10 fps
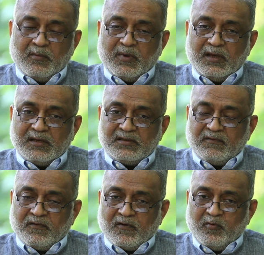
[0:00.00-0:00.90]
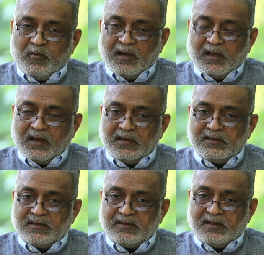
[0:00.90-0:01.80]
but it's a formula, it's
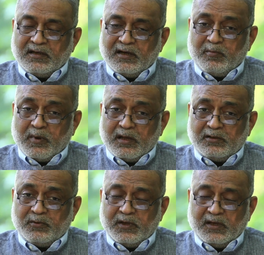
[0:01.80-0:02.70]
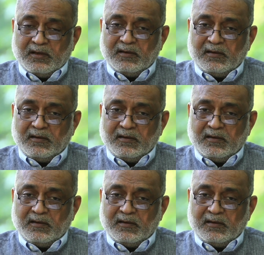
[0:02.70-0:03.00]
a secret pathway.